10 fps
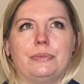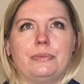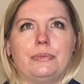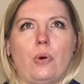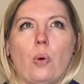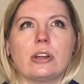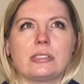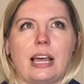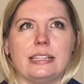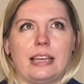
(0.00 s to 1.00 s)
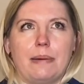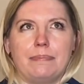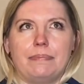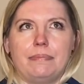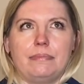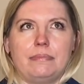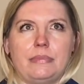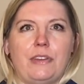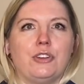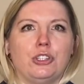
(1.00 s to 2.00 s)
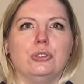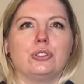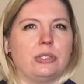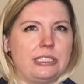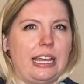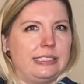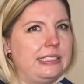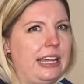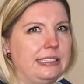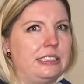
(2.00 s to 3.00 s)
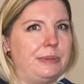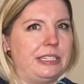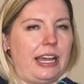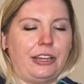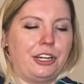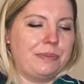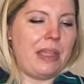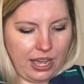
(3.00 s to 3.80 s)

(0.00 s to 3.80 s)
or size up if your usual size tends to be tighter.